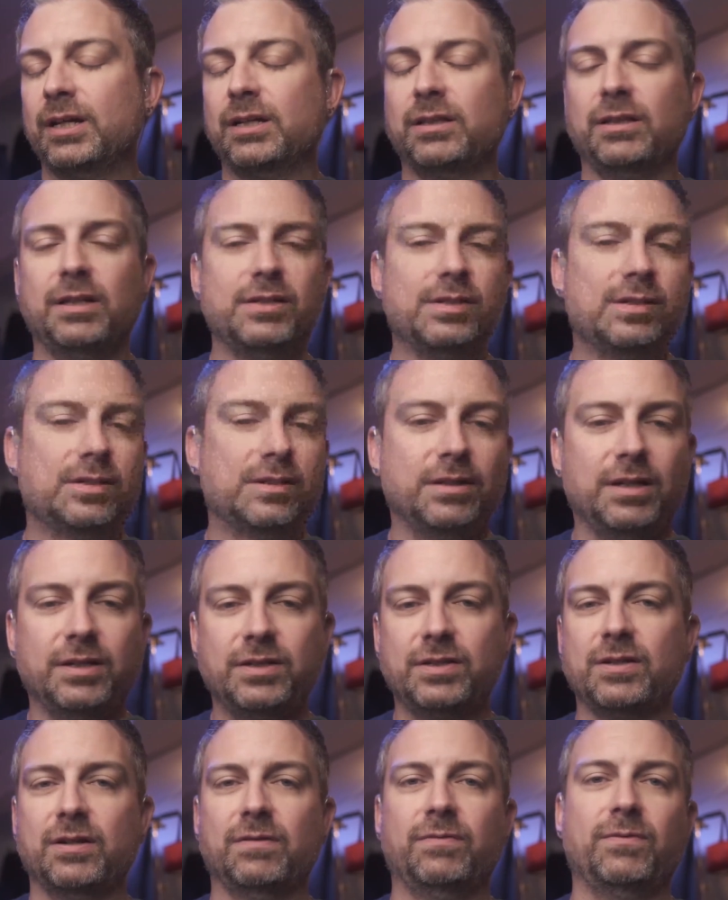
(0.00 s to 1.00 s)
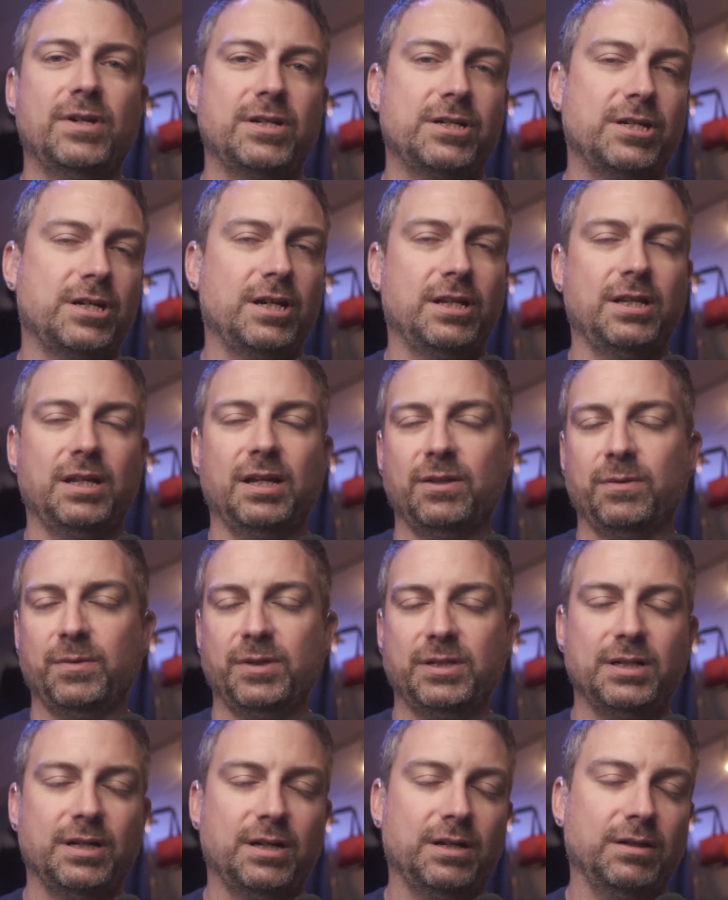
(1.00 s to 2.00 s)
like let's start fresh again now
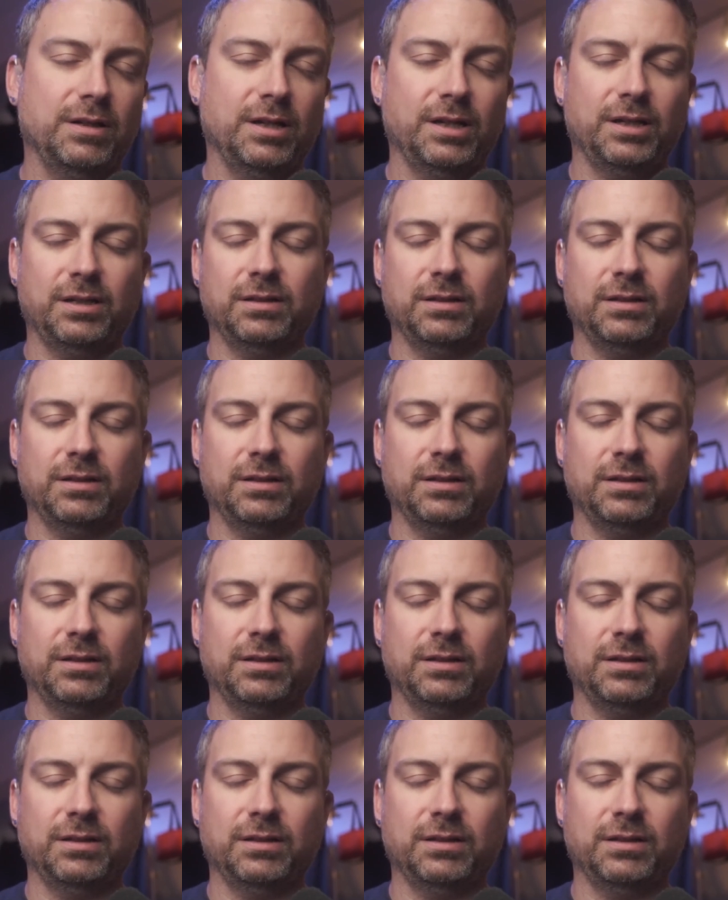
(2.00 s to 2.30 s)
that we did our